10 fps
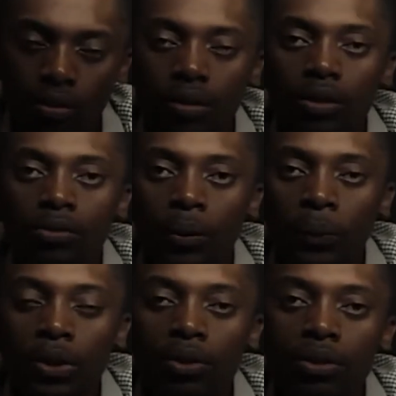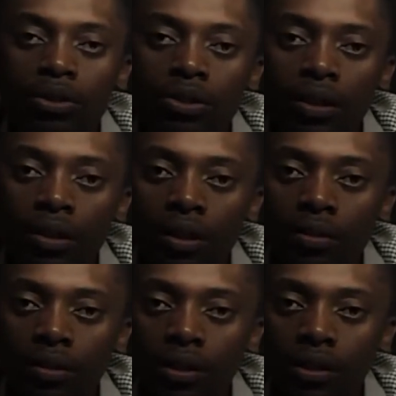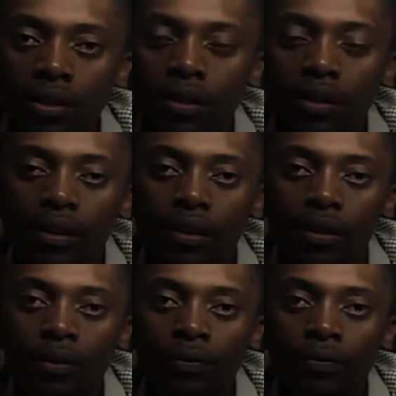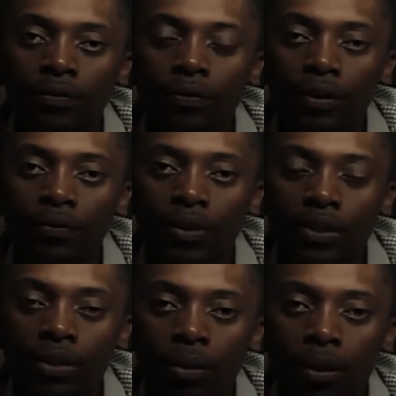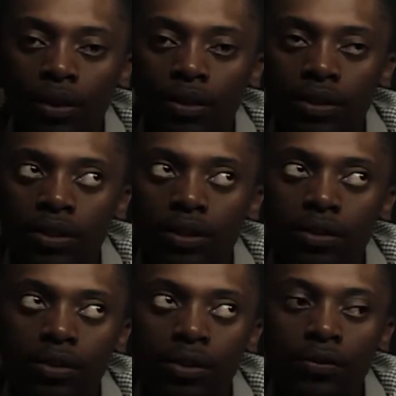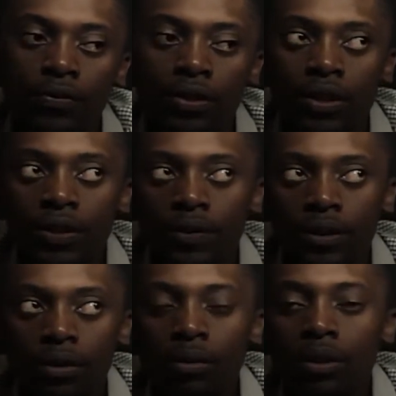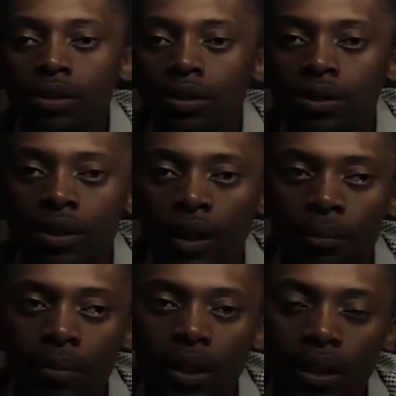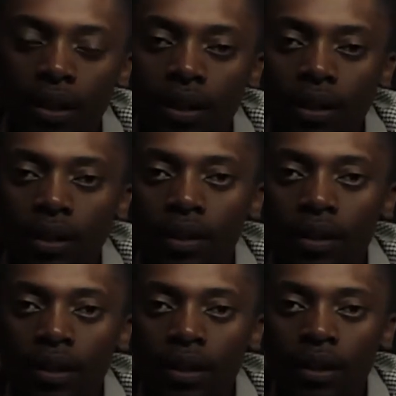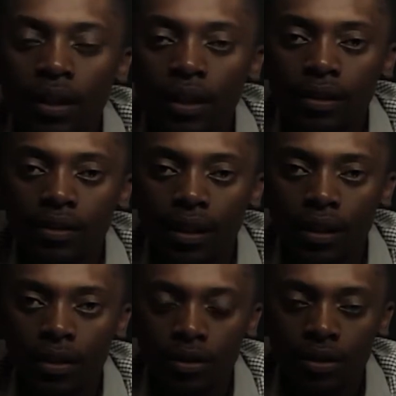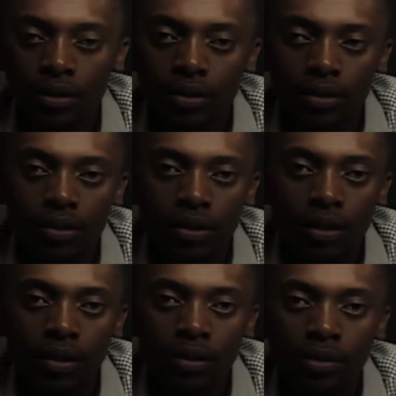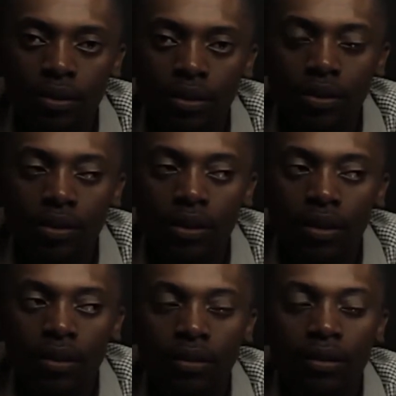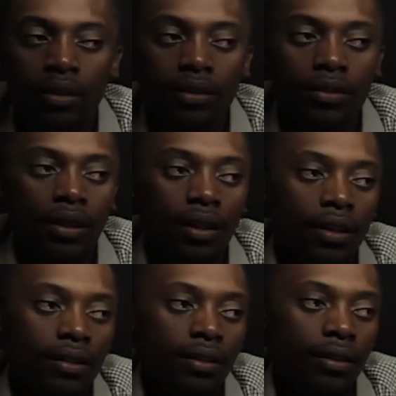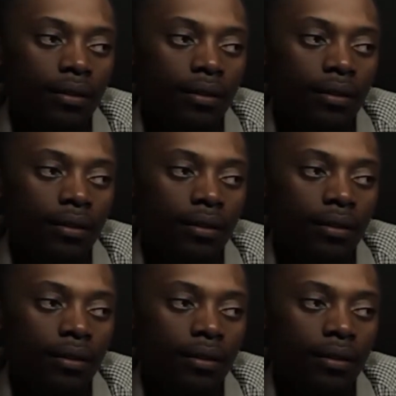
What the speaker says: is what we call standard unit of a physical quantity. So for this physical quantity time, the SI unit, the standard unit, is second.